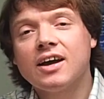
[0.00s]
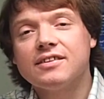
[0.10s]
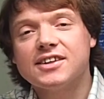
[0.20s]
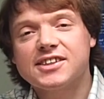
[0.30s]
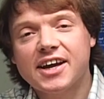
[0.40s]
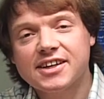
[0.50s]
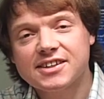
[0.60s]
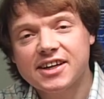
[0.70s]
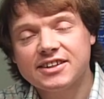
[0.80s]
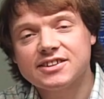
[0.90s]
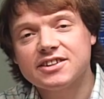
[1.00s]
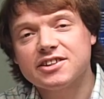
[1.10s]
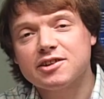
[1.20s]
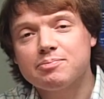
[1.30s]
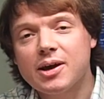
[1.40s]
the second sentence
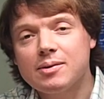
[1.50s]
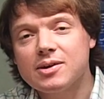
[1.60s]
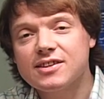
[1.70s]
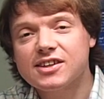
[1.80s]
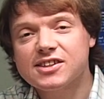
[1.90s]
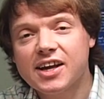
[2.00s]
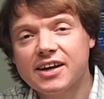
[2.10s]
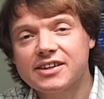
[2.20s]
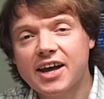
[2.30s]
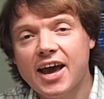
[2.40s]
is maybe the second